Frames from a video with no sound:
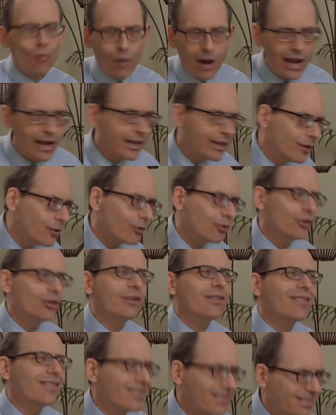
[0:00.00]
whacking your
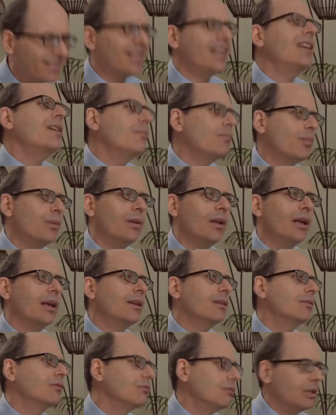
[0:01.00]
shin in the same
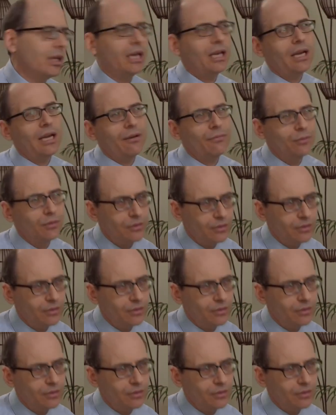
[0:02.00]
place day after